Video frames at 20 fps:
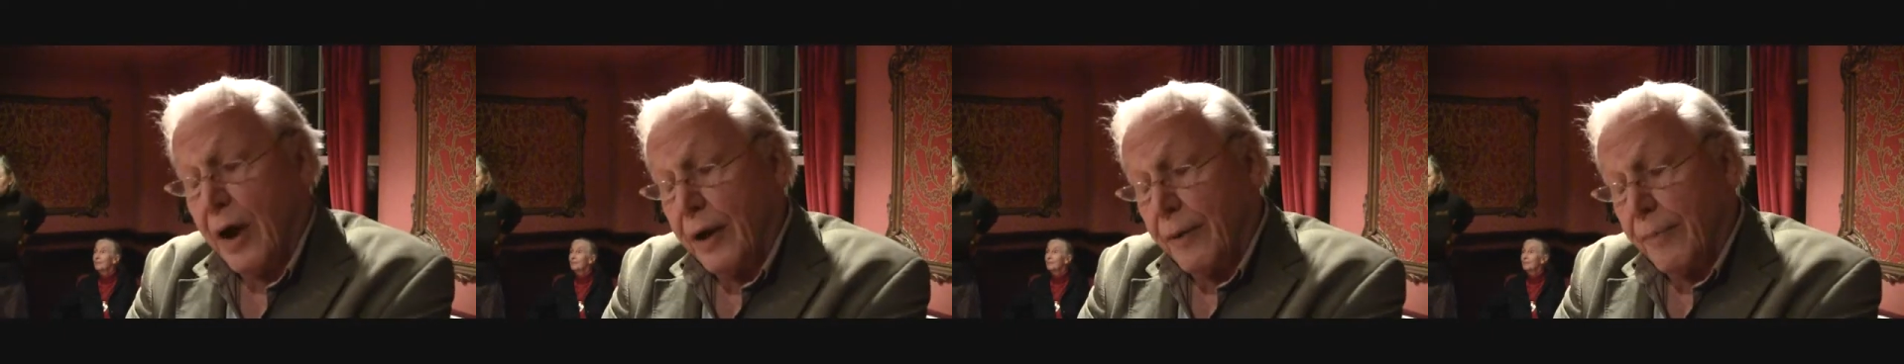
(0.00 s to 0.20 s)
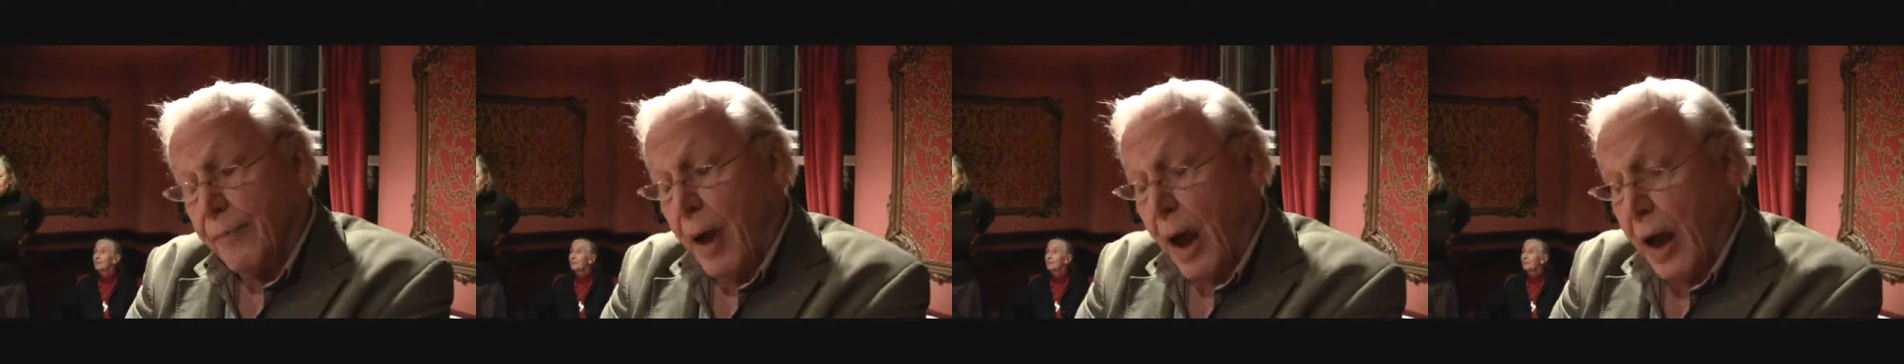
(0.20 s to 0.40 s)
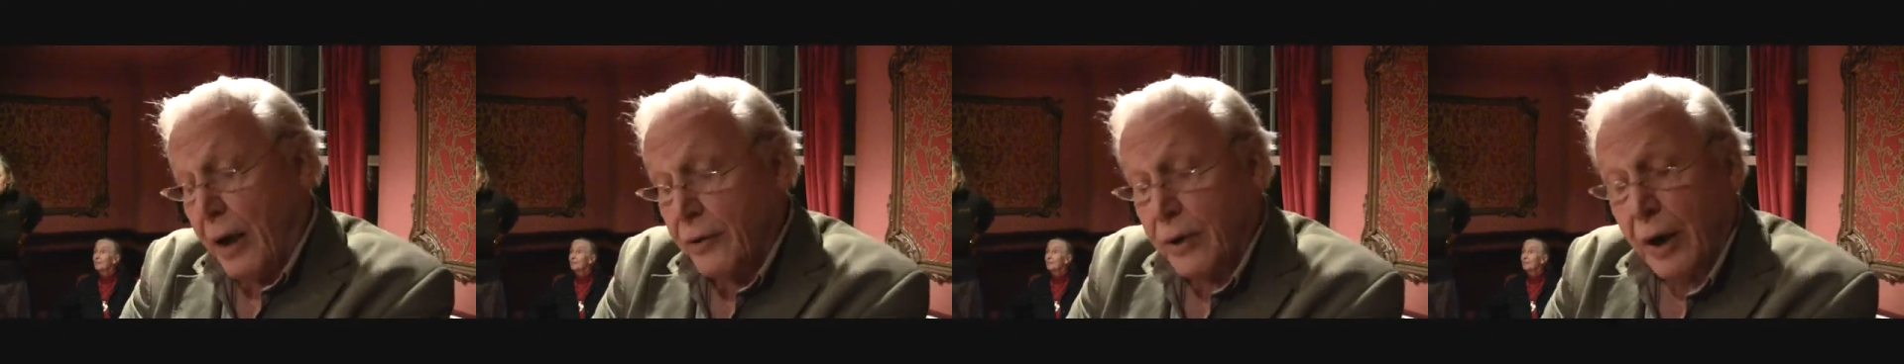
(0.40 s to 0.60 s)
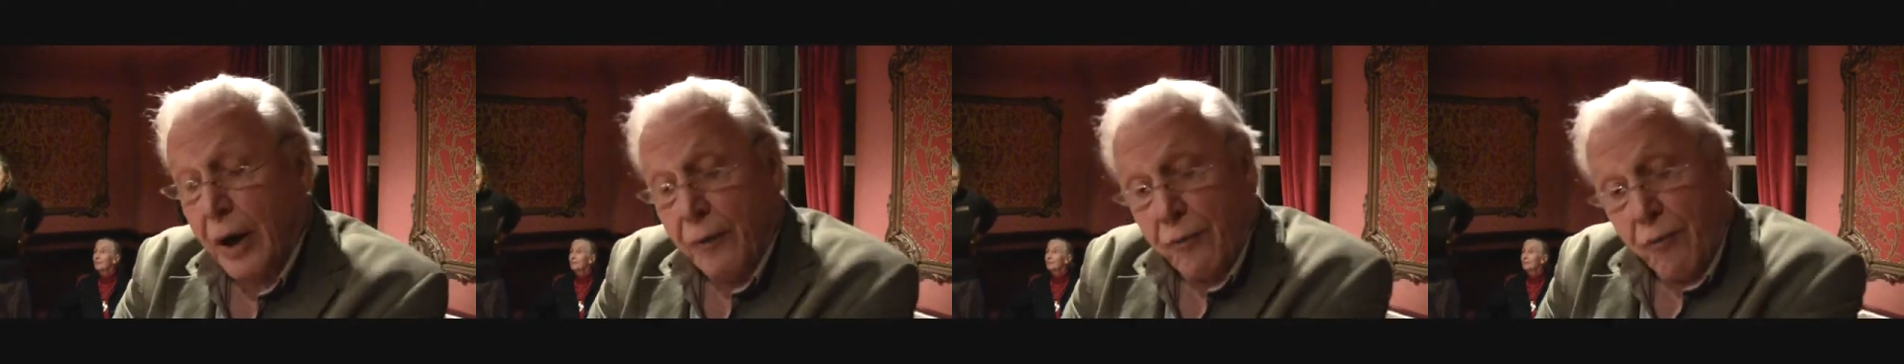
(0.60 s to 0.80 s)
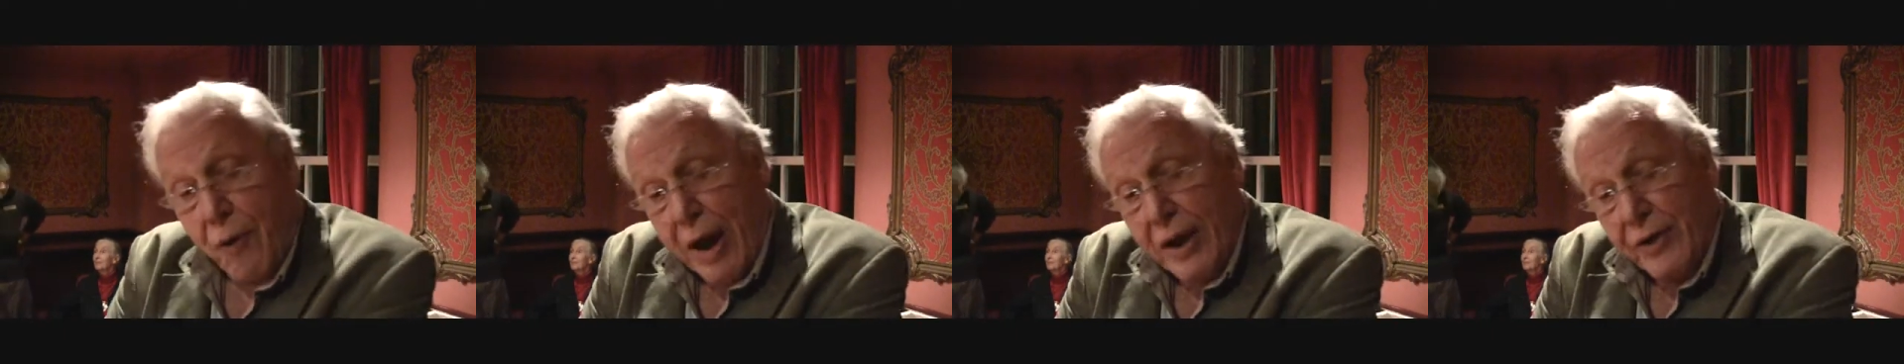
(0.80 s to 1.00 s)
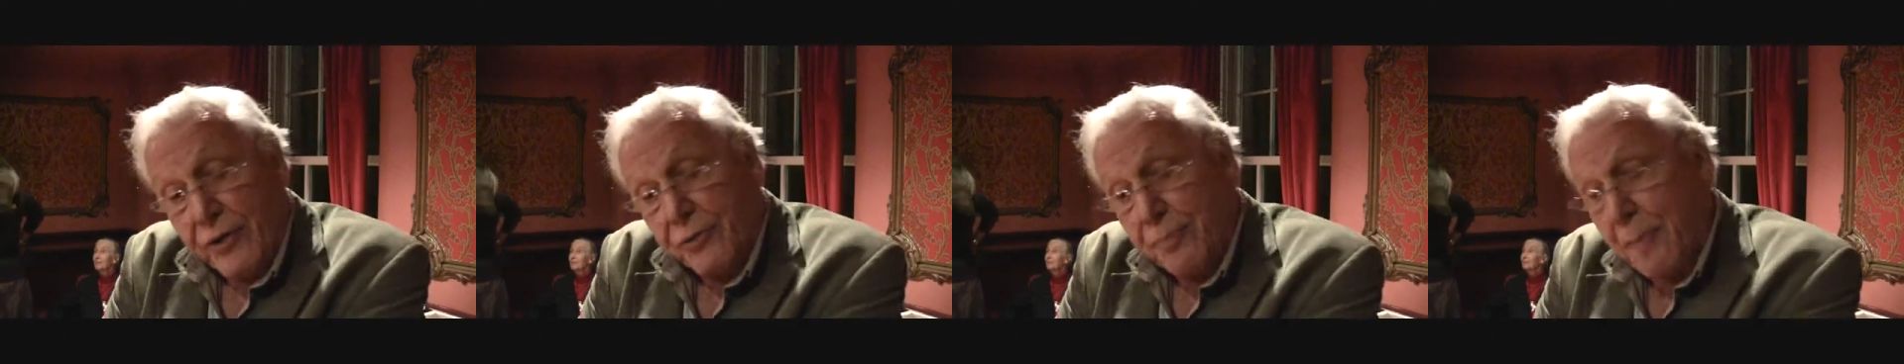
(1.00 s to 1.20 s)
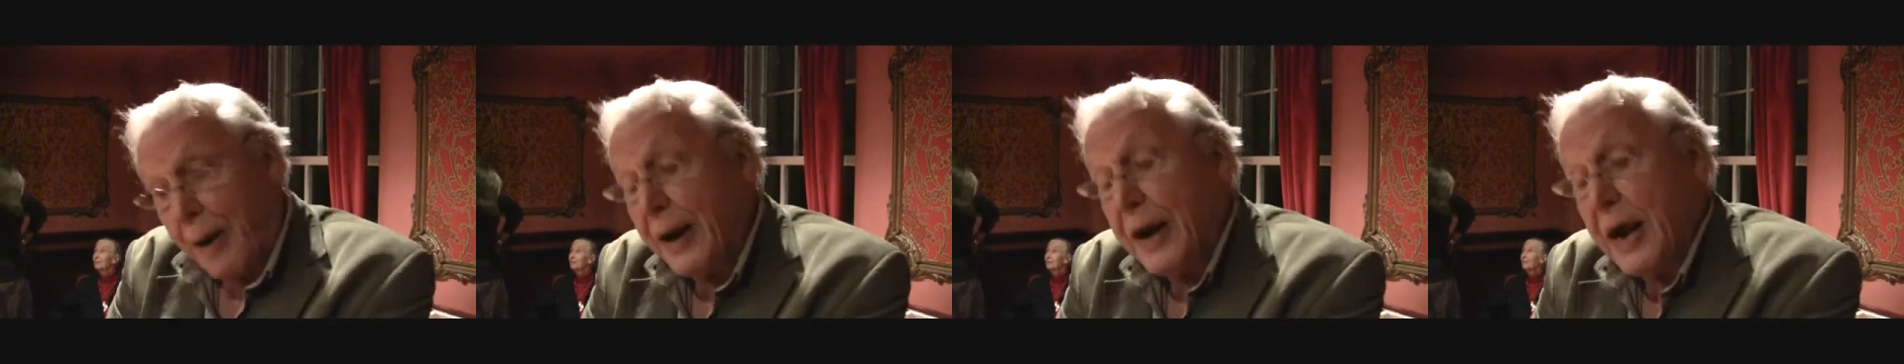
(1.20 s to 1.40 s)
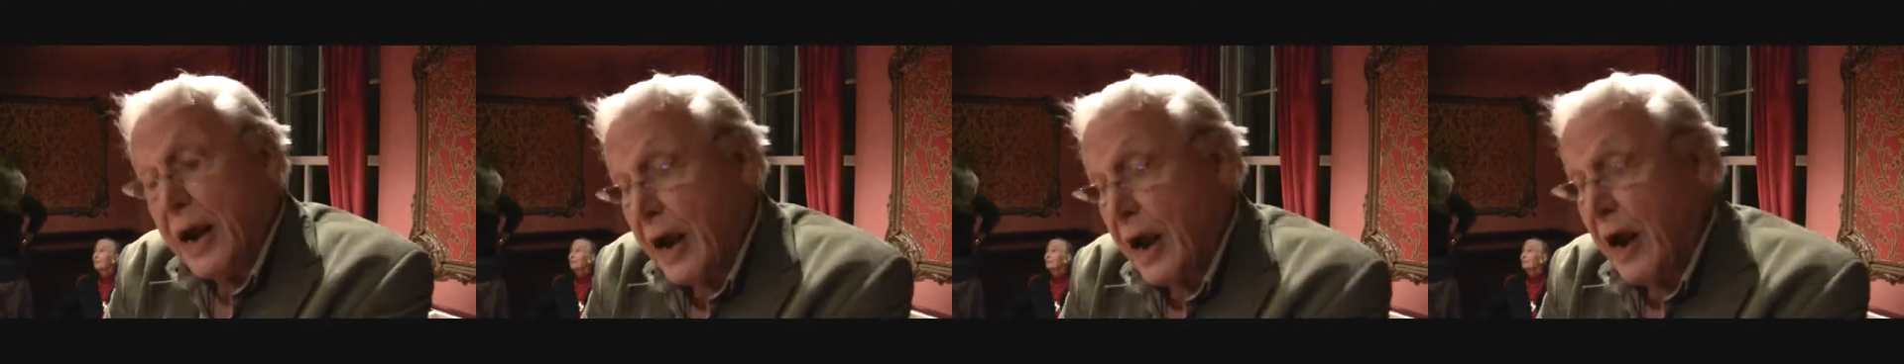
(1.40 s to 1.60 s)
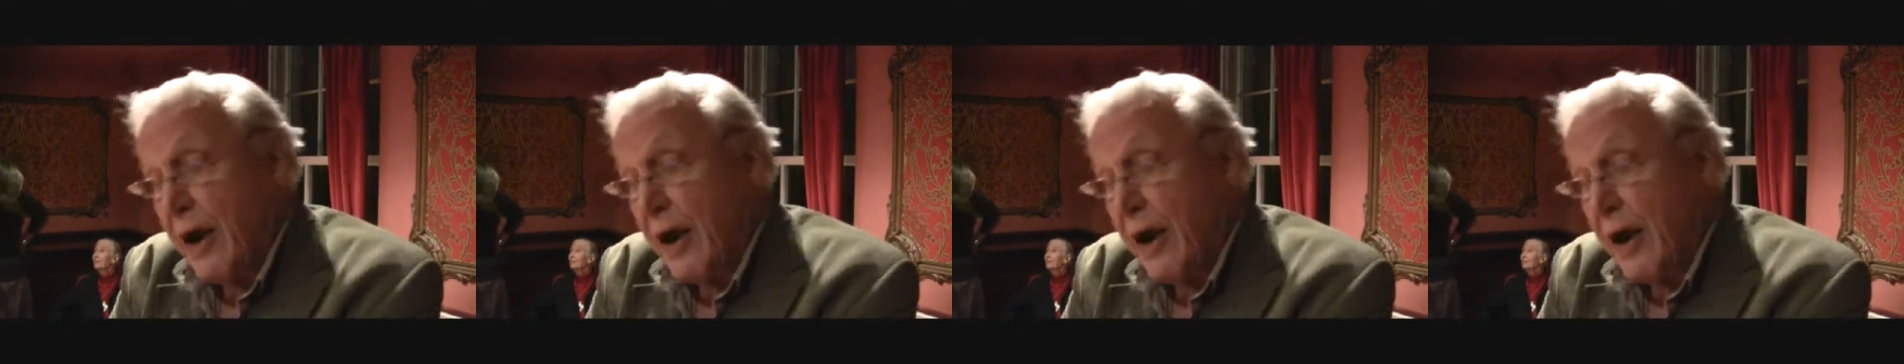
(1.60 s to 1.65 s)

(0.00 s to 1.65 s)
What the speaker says: and raise money